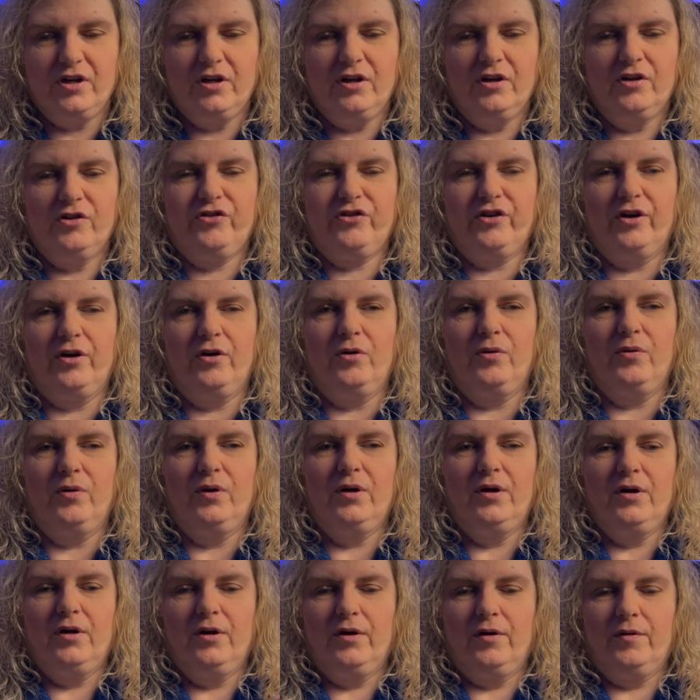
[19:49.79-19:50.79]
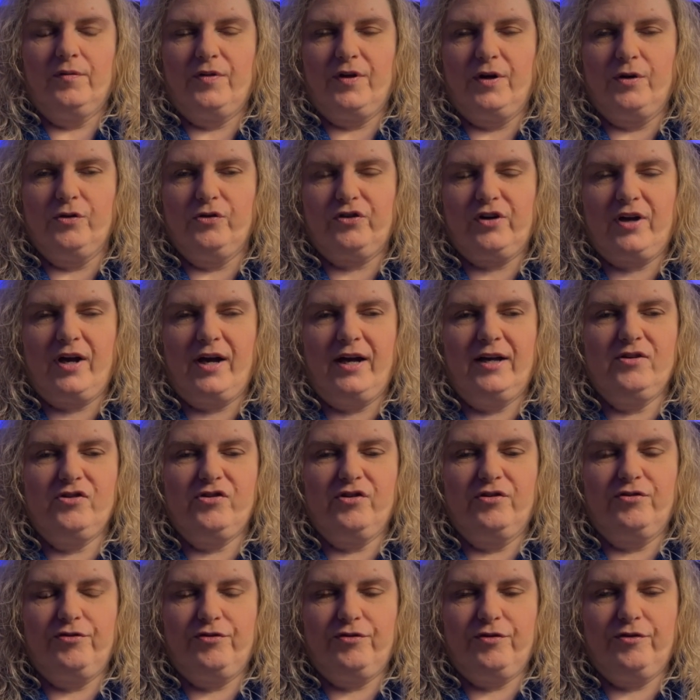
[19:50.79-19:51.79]
So those kinds
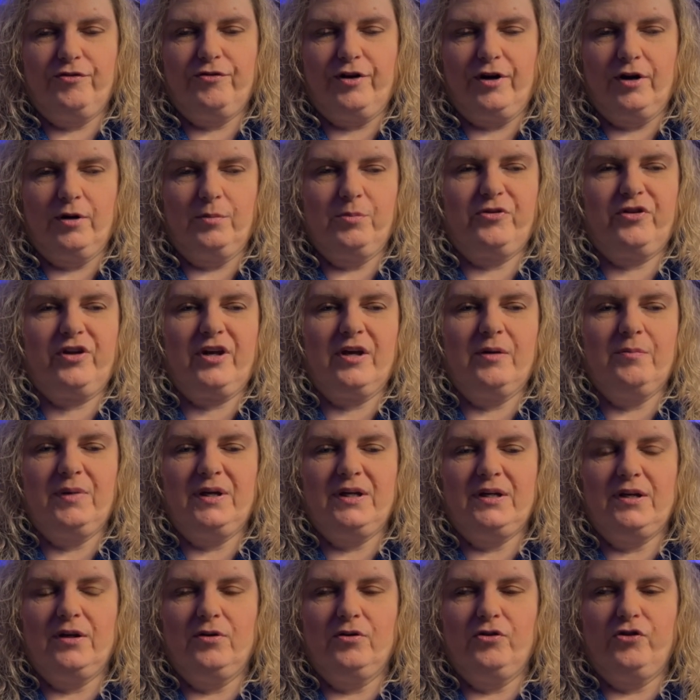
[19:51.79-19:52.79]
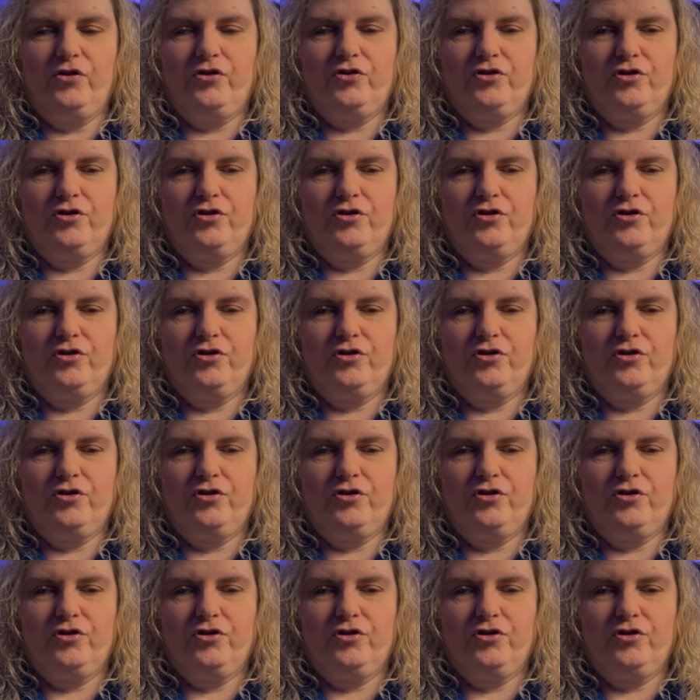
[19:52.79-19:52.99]
of verbs can be used